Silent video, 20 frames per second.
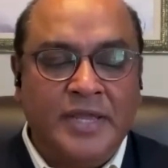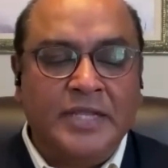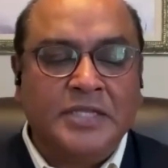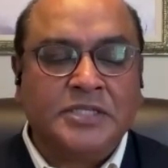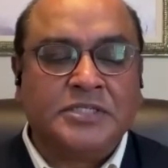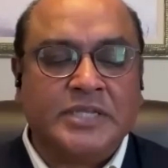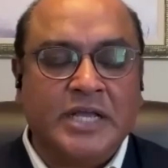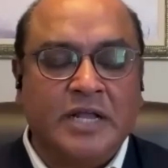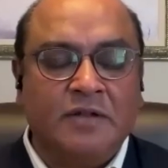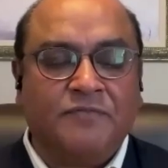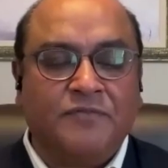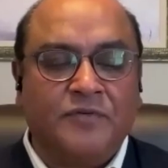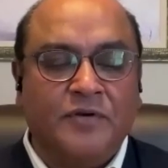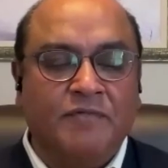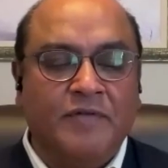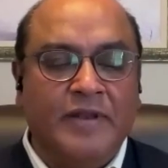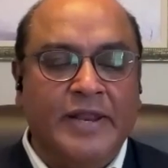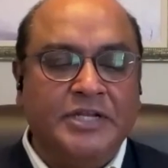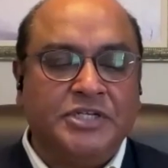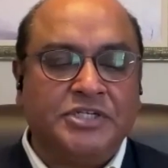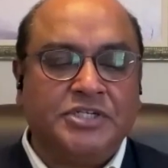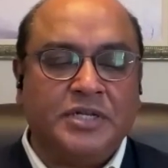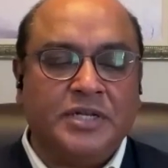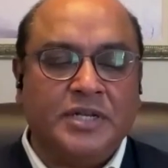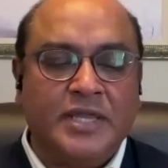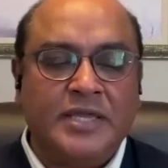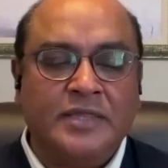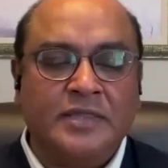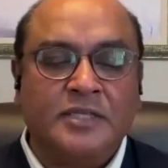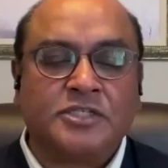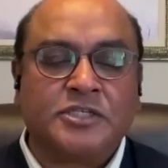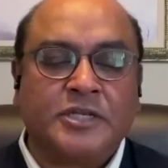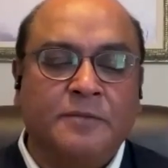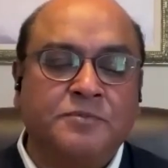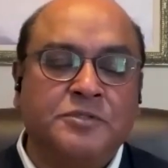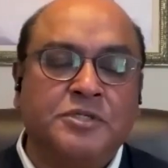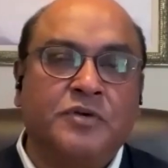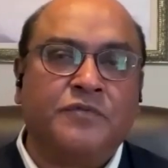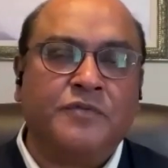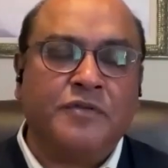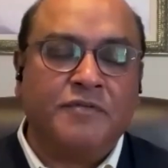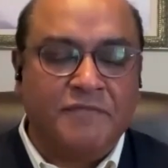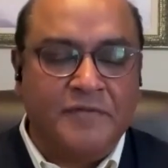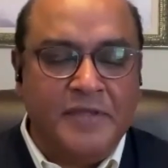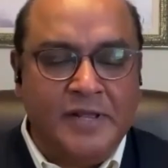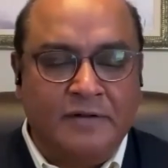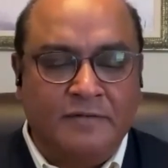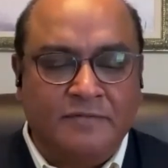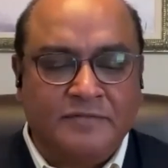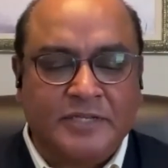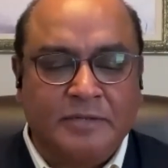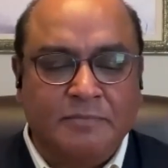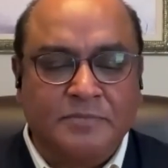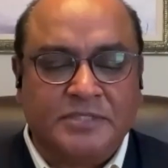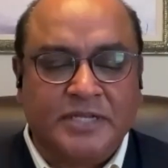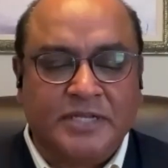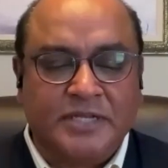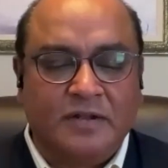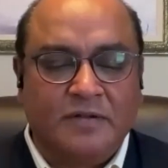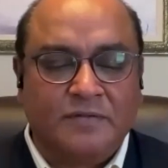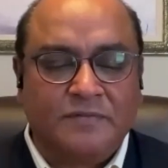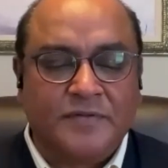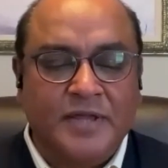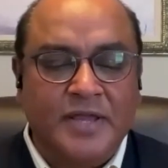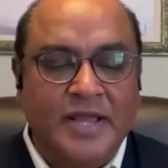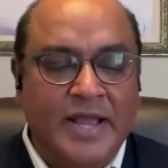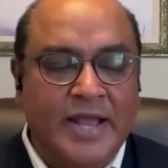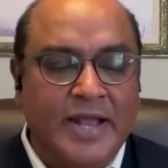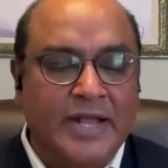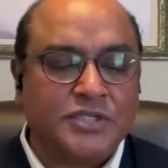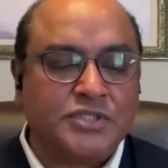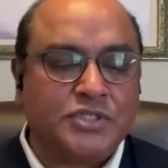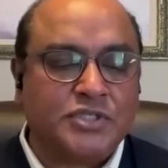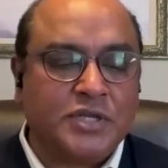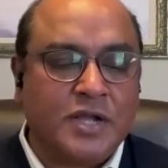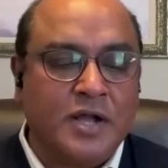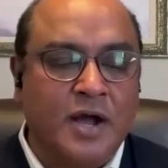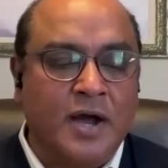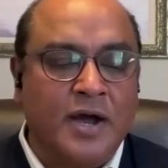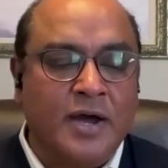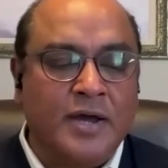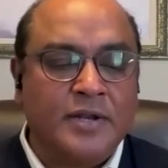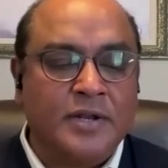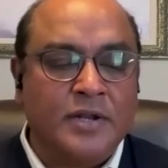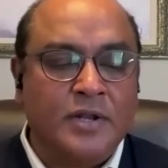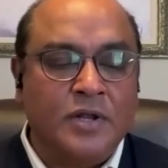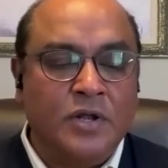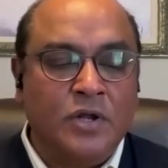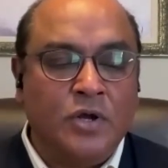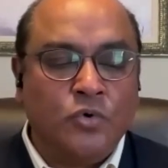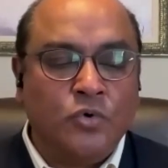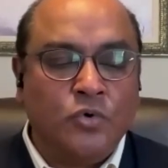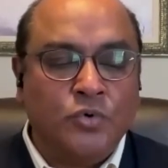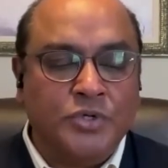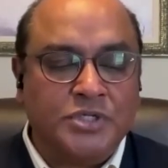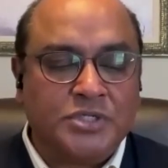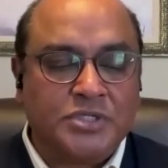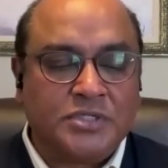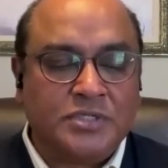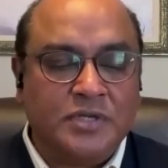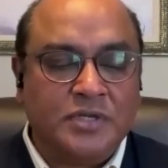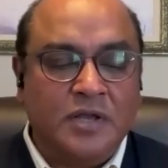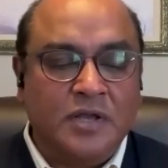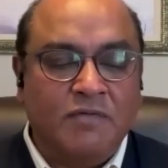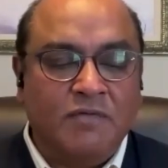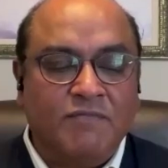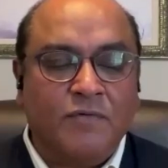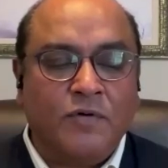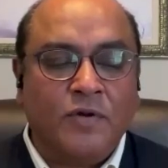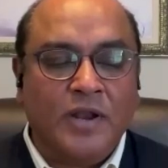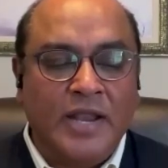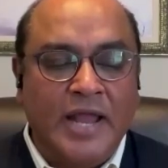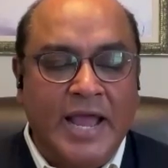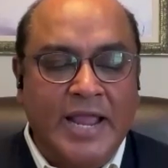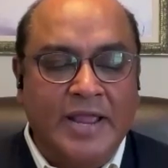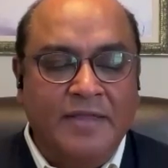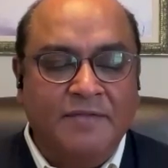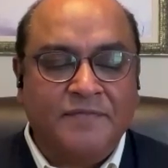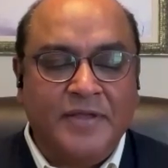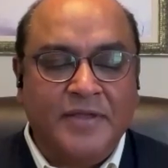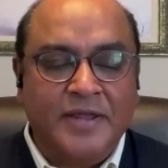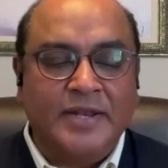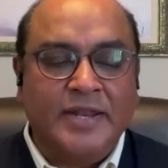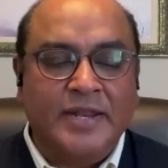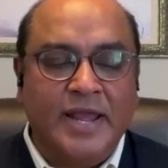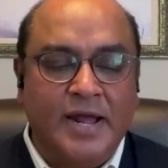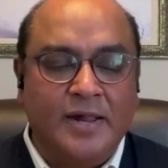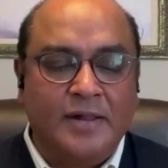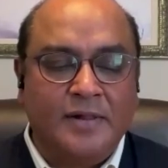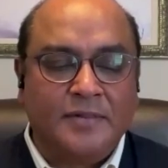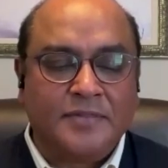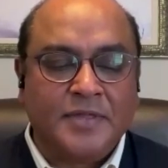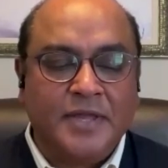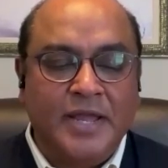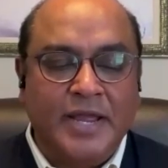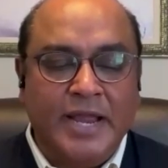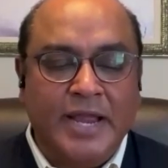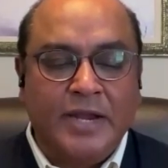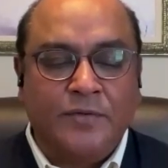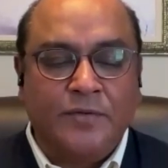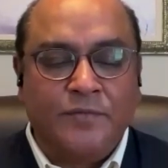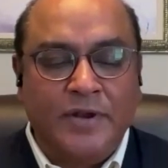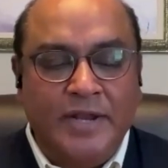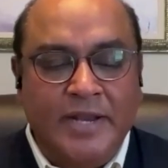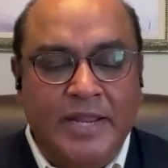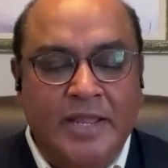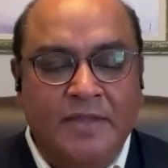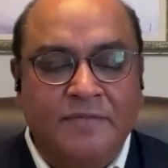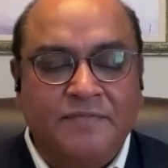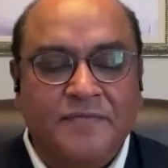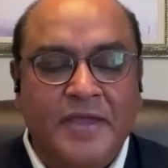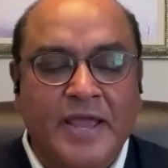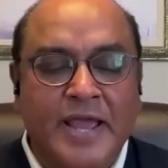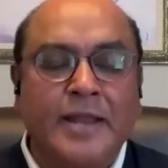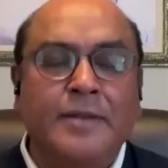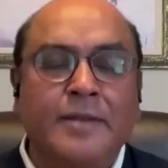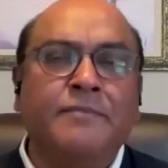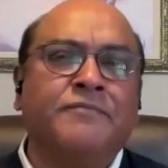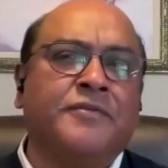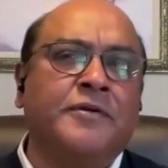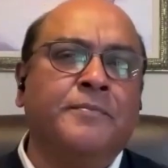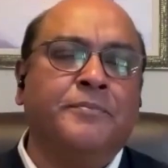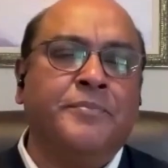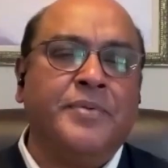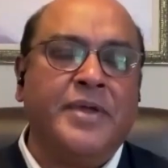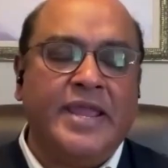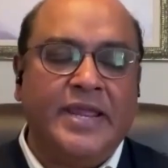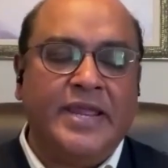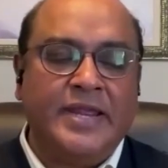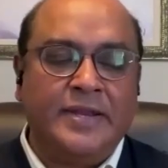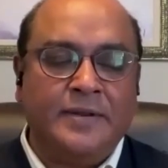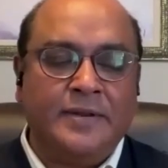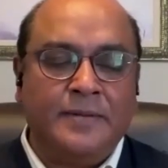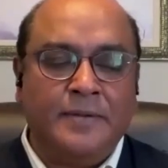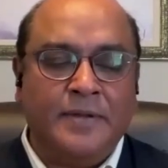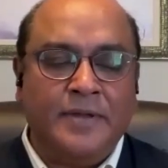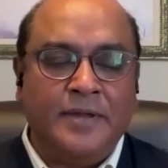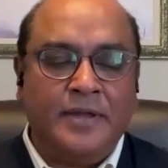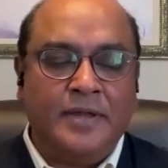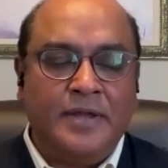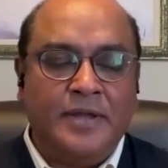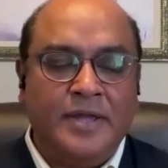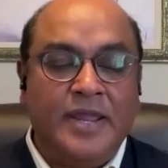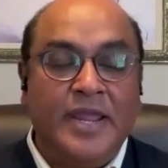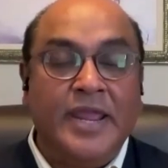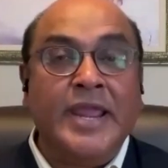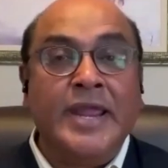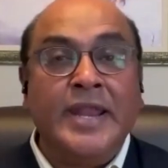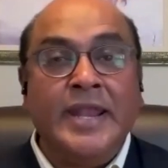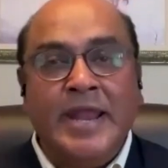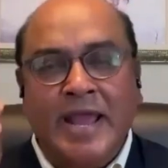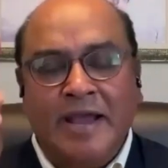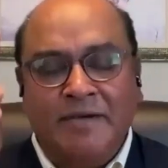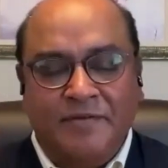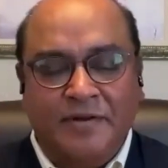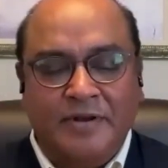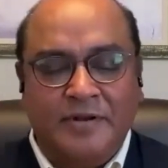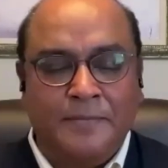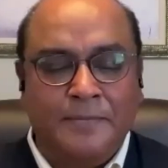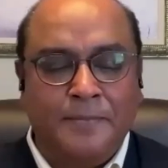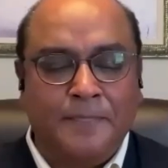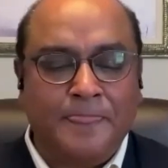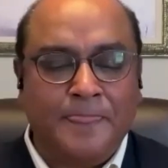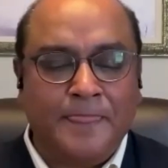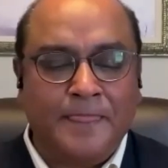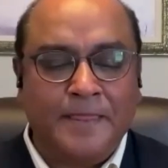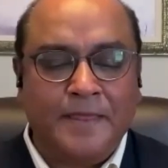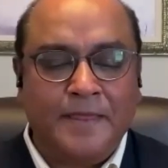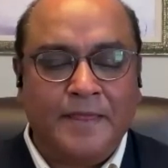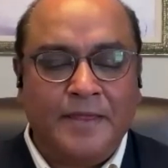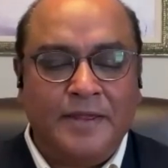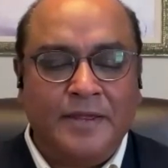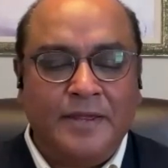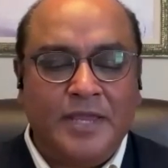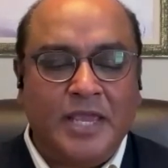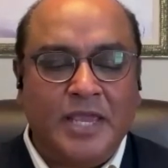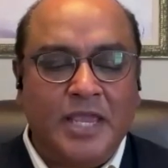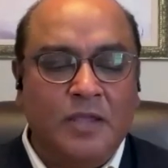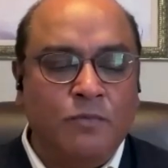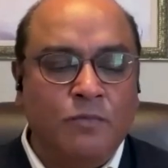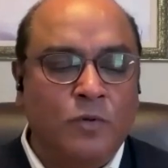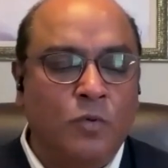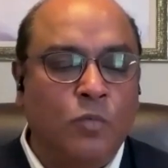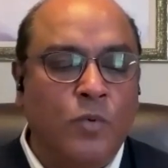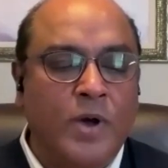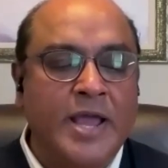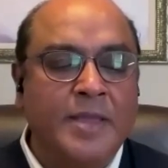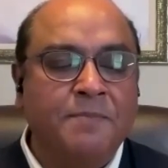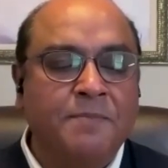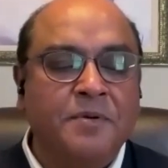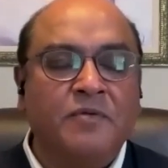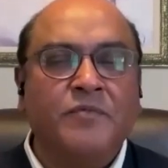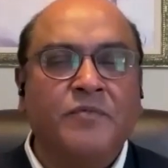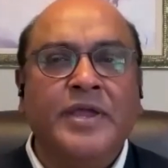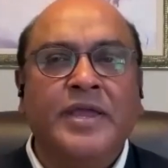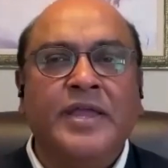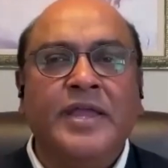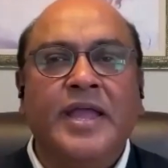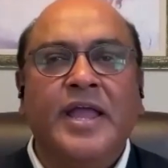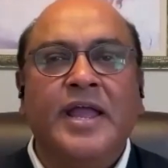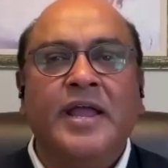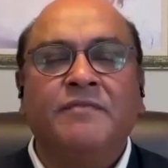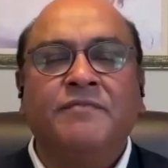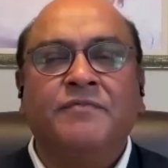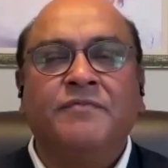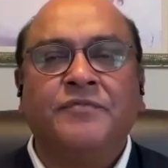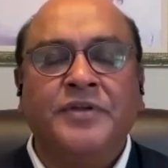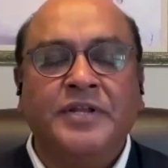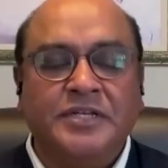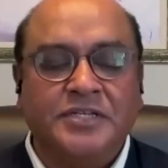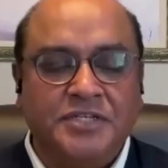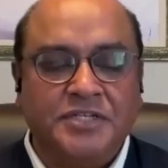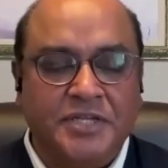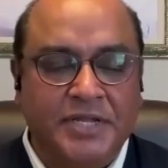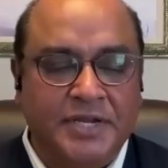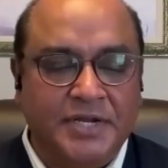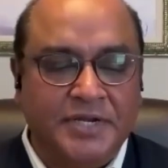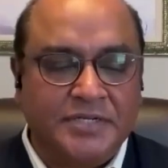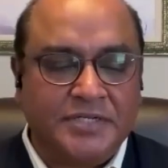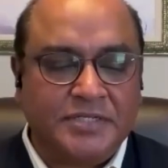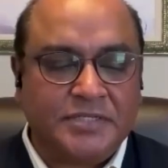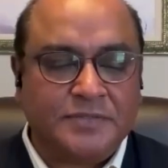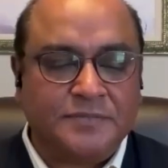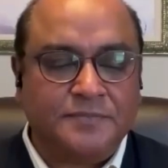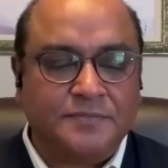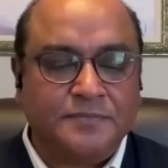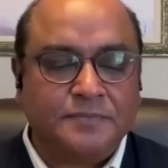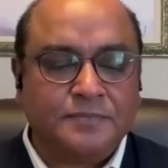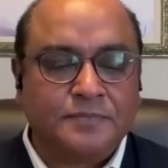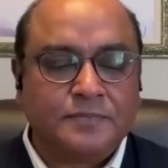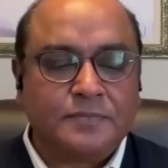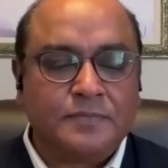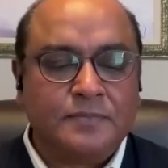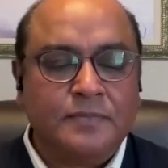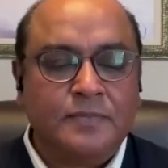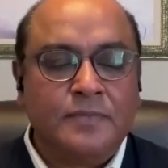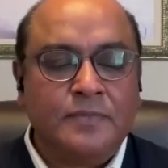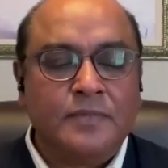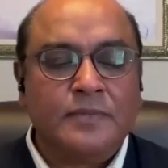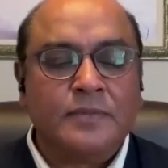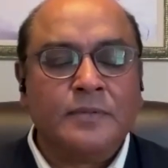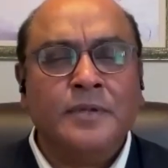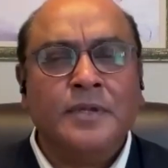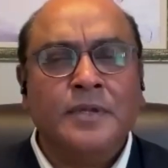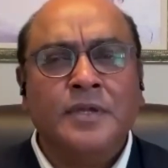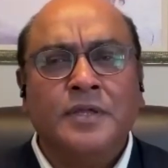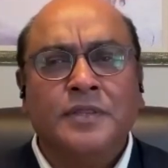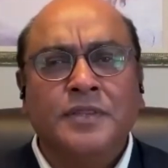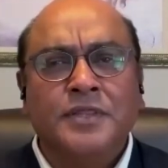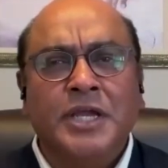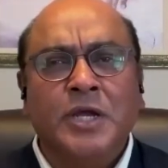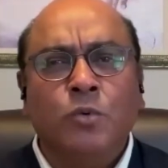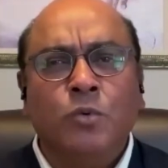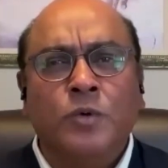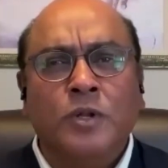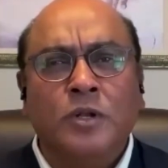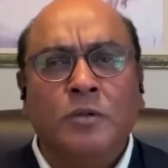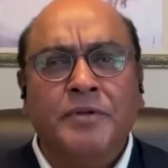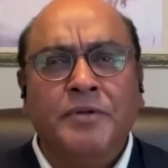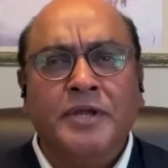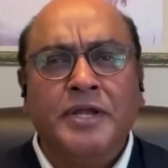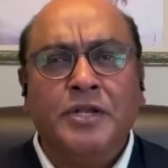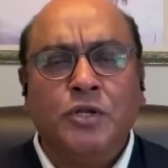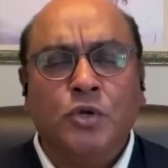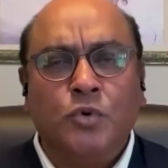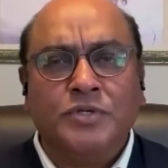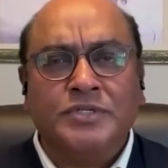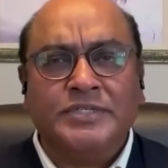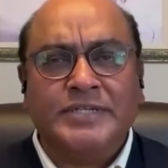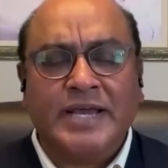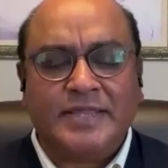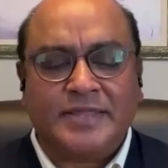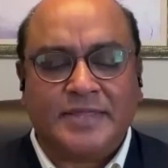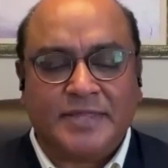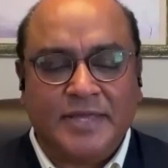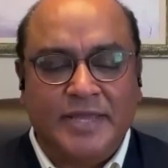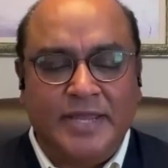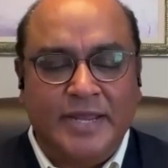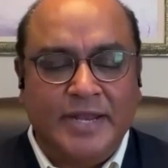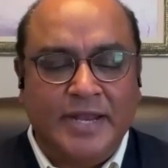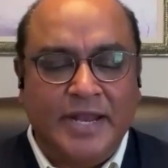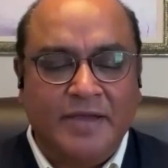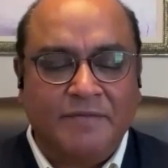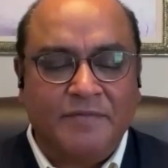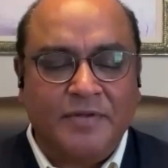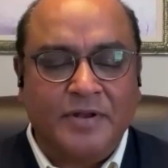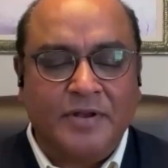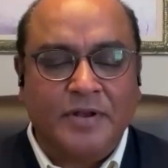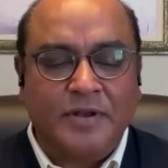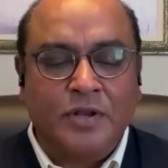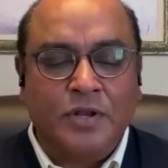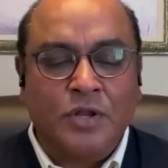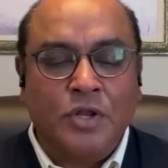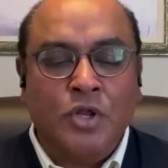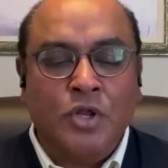his self revelation in the scripture reveals himself as the God who is for life and health and relief and from pain. In heaven, he will wipe away every tears. There will be no death in heaven,